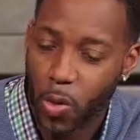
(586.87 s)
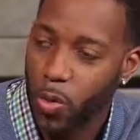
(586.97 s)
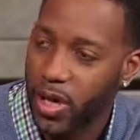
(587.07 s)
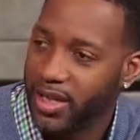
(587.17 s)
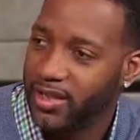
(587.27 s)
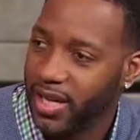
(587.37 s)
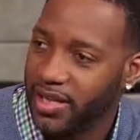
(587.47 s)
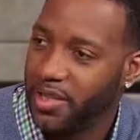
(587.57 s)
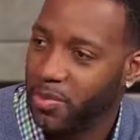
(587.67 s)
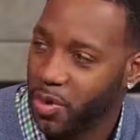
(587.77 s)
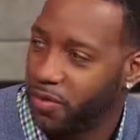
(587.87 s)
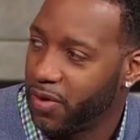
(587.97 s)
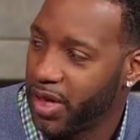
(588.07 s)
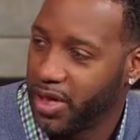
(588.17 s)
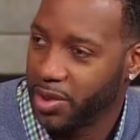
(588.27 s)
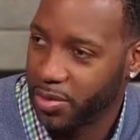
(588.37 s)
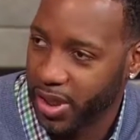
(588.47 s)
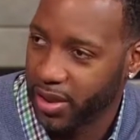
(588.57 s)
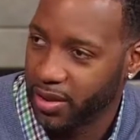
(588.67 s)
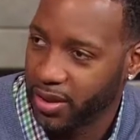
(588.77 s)
what it takes to motivate his
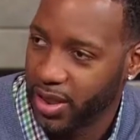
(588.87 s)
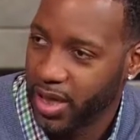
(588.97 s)
players.